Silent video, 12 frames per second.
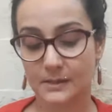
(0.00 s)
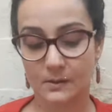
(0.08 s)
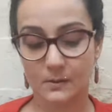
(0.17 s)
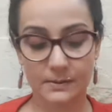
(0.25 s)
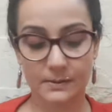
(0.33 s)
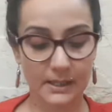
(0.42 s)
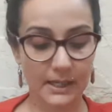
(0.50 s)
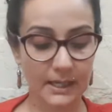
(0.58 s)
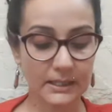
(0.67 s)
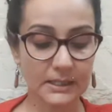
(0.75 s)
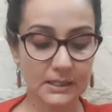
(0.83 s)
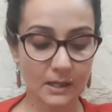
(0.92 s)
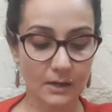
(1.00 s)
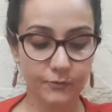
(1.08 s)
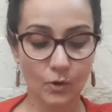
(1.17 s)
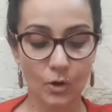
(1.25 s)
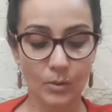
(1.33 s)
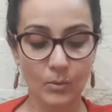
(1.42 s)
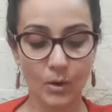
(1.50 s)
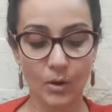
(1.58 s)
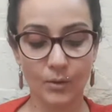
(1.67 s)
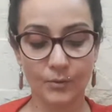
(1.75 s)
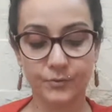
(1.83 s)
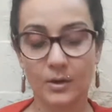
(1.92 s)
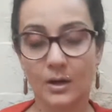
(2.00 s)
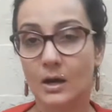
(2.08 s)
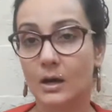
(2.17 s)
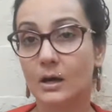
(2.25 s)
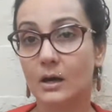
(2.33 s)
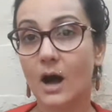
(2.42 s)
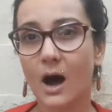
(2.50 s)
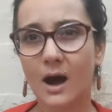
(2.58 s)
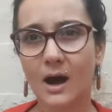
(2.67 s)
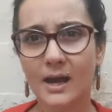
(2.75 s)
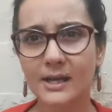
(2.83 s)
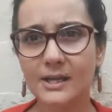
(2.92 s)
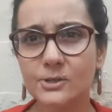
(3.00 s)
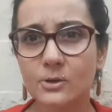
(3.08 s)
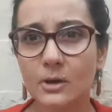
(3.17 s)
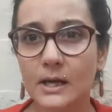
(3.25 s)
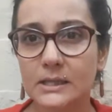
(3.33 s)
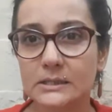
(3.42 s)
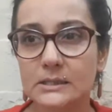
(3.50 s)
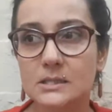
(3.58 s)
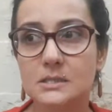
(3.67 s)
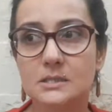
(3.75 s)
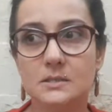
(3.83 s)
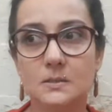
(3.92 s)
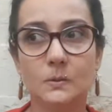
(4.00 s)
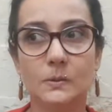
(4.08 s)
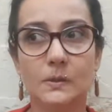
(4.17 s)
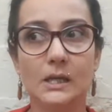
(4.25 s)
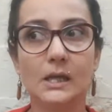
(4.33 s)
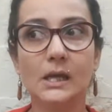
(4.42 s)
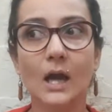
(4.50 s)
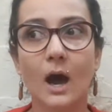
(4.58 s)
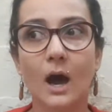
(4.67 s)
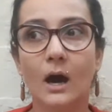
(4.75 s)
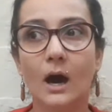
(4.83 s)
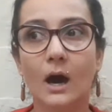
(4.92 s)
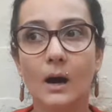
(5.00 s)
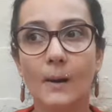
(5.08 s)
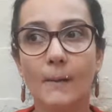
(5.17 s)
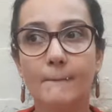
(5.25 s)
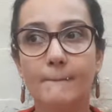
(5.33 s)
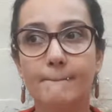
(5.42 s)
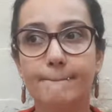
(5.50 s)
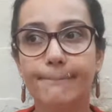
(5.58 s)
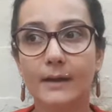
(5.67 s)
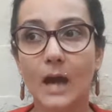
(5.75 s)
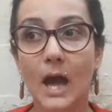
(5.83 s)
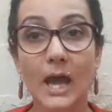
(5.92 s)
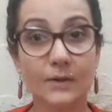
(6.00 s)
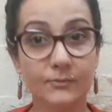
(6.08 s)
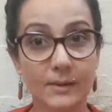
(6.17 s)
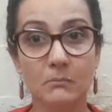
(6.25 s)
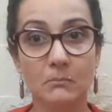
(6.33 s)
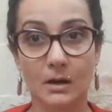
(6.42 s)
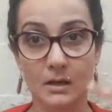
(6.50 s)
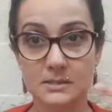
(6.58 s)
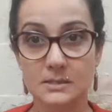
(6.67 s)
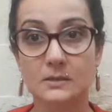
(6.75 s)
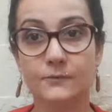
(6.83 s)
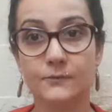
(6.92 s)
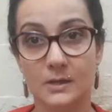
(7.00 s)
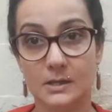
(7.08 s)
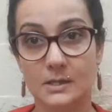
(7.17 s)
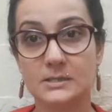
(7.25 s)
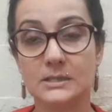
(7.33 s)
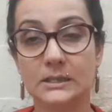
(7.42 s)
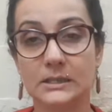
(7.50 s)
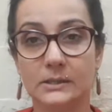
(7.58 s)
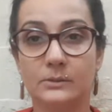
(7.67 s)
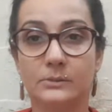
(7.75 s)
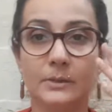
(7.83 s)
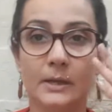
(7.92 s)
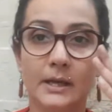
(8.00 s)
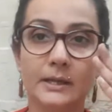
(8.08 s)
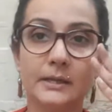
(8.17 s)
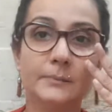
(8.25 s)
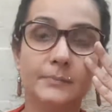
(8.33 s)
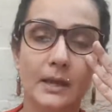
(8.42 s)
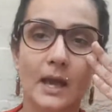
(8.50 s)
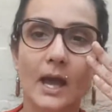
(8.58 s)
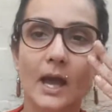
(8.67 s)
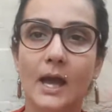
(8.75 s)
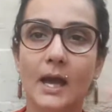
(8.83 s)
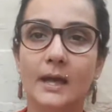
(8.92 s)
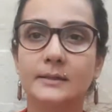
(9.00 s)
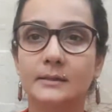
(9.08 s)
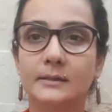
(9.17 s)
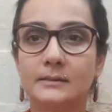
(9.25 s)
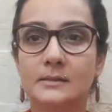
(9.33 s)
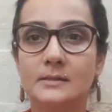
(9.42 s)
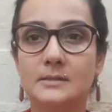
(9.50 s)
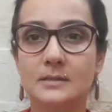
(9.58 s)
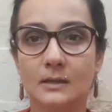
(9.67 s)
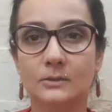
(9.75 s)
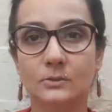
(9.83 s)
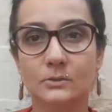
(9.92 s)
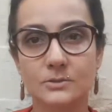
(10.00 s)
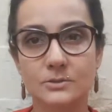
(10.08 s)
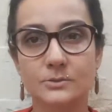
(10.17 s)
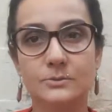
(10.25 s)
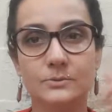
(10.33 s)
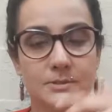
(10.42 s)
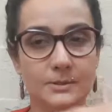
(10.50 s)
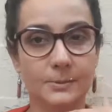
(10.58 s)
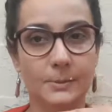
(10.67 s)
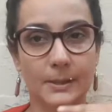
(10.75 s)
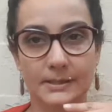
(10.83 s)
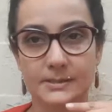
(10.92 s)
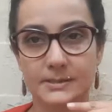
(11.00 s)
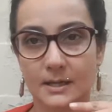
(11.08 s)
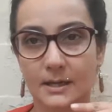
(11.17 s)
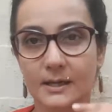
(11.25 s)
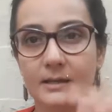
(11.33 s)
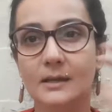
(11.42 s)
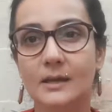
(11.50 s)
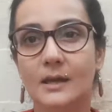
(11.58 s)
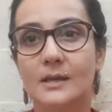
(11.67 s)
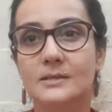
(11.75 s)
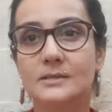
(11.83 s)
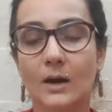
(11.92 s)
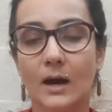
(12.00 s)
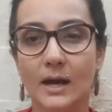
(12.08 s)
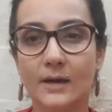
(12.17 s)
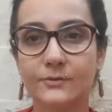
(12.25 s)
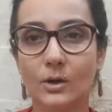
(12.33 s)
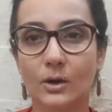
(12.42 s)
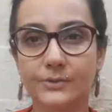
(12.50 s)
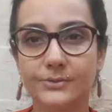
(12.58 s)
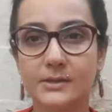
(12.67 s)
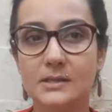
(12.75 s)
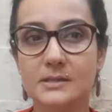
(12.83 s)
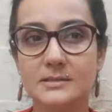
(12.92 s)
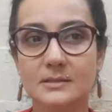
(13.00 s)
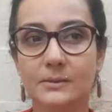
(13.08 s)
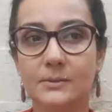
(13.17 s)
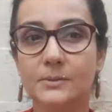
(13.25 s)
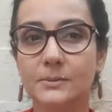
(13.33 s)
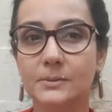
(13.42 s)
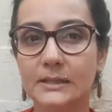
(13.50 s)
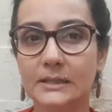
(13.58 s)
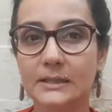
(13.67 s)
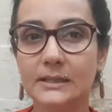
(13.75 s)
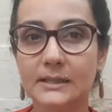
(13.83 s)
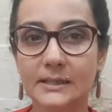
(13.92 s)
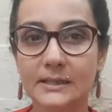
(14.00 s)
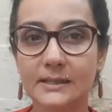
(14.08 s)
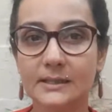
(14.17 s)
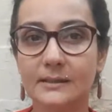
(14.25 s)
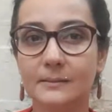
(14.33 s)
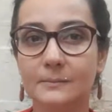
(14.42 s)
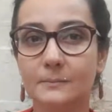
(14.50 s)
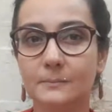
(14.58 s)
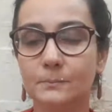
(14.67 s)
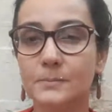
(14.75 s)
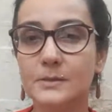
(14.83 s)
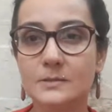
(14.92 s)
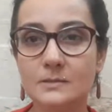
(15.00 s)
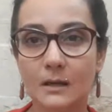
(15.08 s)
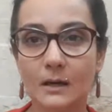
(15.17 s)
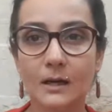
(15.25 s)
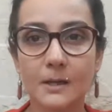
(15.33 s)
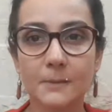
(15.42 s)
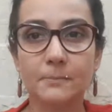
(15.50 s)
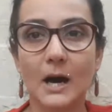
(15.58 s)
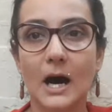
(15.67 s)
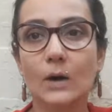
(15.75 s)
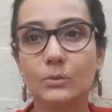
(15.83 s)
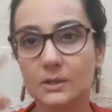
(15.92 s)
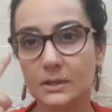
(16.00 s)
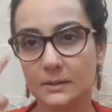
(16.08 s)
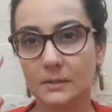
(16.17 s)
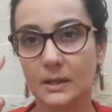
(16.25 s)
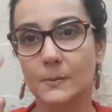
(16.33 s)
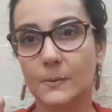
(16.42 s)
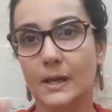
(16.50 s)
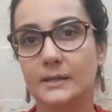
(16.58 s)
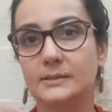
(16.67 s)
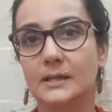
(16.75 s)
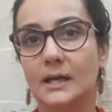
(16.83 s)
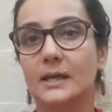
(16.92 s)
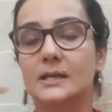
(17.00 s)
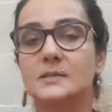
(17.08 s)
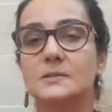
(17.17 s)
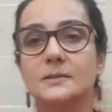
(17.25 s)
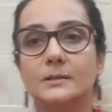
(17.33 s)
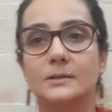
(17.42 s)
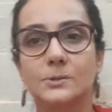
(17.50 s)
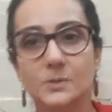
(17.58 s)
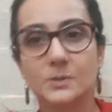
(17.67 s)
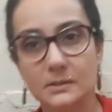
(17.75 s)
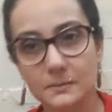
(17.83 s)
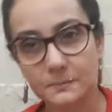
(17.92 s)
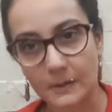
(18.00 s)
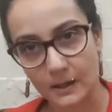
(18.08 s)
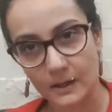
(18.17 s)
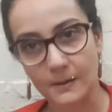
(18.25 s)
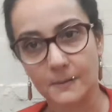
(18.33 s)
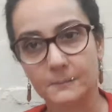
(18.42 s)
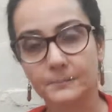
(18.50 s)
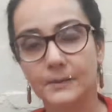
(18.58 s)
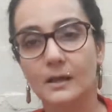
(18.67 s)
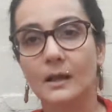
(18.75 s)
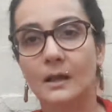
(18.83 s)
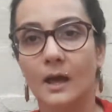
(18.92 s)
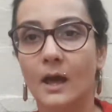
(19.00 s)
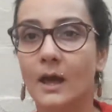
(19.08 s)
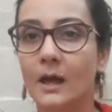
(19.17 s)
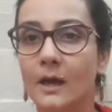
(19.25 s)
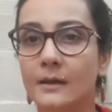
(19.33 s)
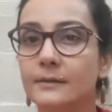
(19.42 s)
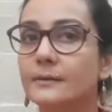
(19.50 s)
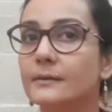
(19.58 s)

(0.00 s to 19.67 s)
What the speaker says: Okay, any form of eye dryness. Okay, um, I have that Mars in the first in Leo, right? And the sun also rules the right eye. So I've got this really bizarre power in my right eye, like a cylindrical power. And